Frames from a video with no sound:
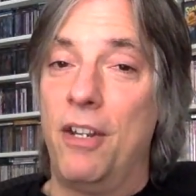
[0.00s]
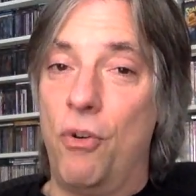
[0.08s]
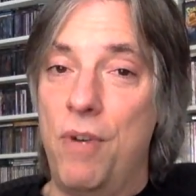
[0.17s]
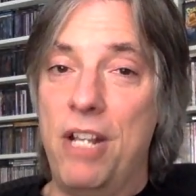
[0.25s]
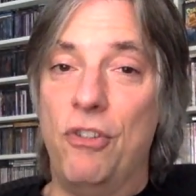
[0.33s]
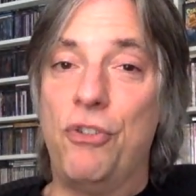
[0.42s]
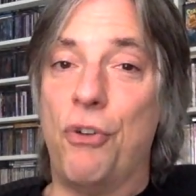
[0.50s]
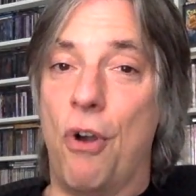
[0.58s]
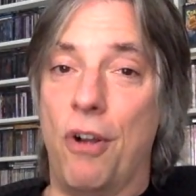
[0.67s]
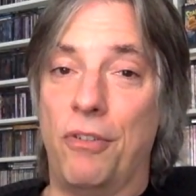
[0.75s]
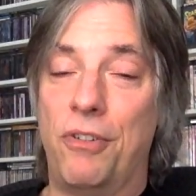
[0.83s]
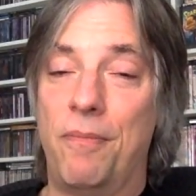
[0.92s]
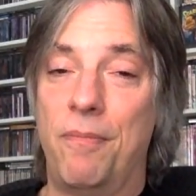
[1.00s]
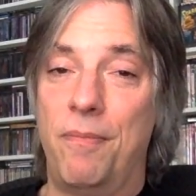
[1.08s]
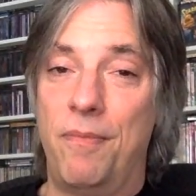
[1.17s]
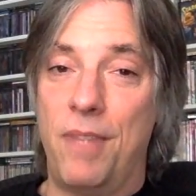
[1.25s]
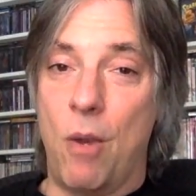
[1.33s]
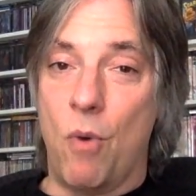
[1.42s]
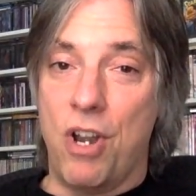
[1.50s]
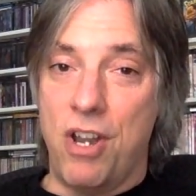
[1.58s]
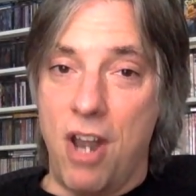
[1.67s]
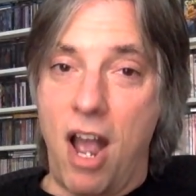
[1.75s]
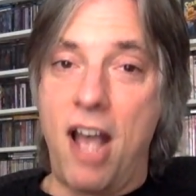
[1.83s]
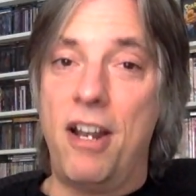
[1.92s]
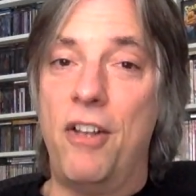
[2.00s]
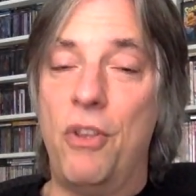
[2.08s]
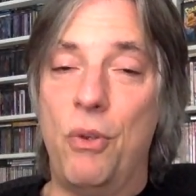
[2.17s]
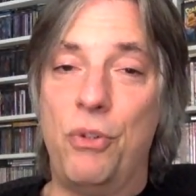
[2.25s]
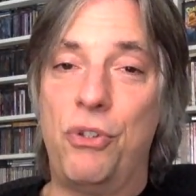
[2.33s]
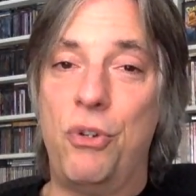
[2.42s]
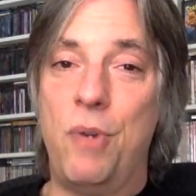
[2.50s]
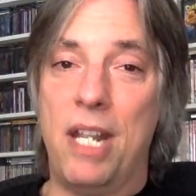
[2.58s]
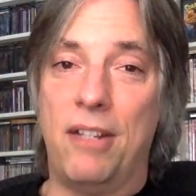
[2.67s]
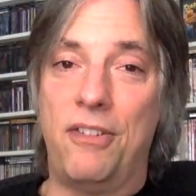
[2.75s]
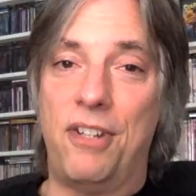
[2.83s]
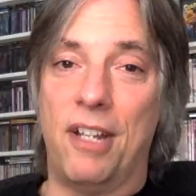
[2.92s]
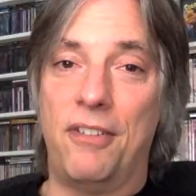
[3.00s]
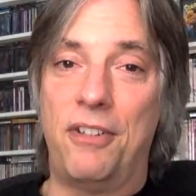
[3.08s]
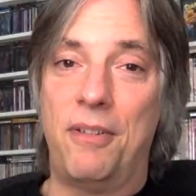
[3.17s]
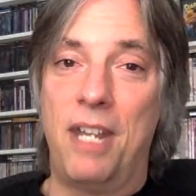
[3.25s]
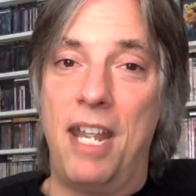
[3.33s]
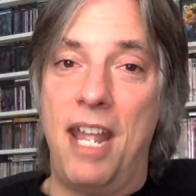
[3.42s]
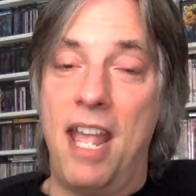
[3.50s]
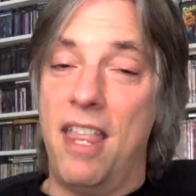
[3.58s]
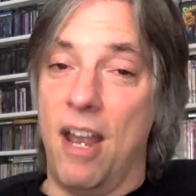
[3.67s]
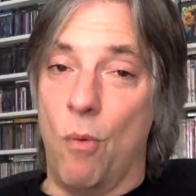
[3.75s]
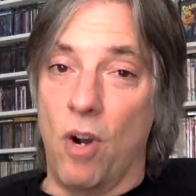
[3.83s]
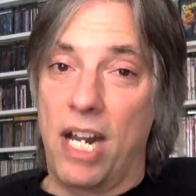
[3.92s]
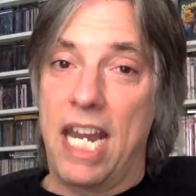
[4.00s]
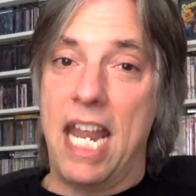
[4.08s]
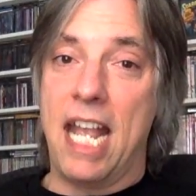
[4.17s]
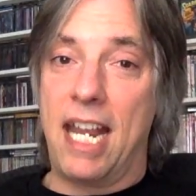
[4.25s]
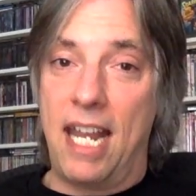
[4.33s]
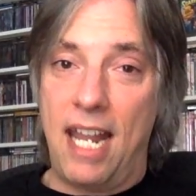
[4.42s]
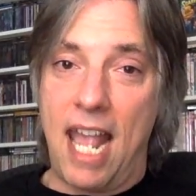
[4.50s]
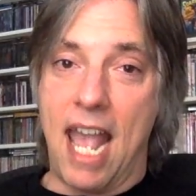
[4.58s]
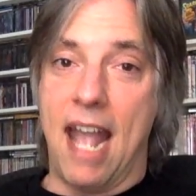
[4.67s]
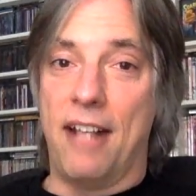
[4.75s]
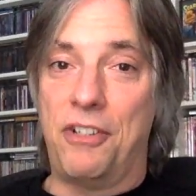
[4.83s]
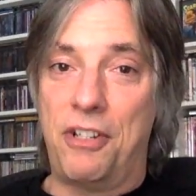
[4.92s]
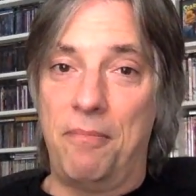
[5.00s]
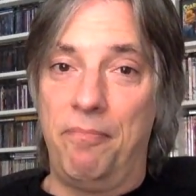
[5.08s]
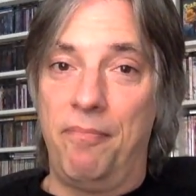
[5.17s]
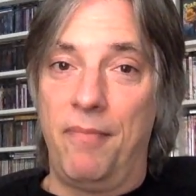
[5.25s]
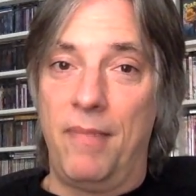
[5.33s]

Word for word: Creedence songs that were not on those two hit sets that were kick ass,